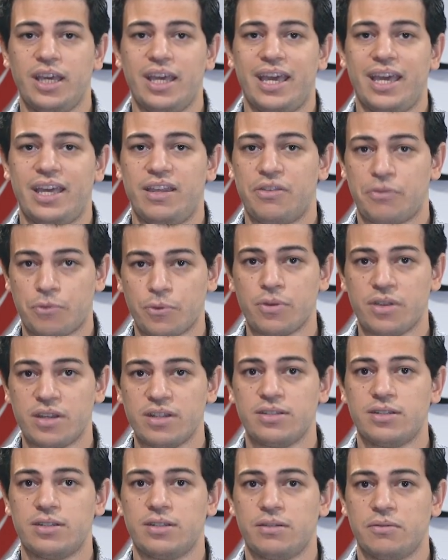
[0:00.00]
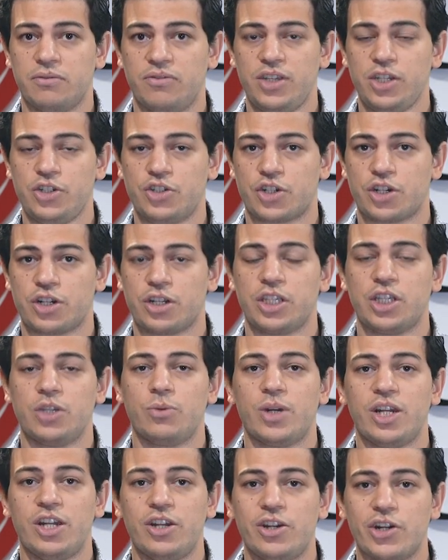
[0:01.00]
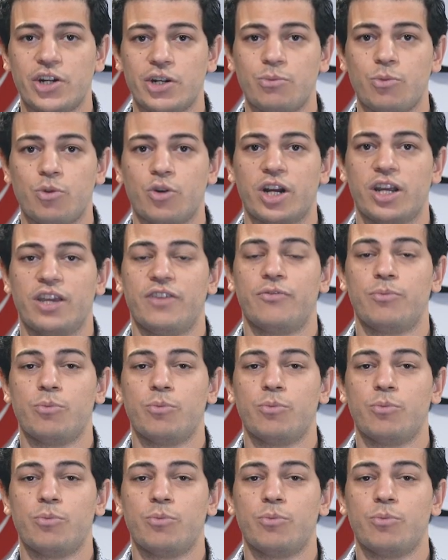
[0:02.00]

And through this feature, you will learn more if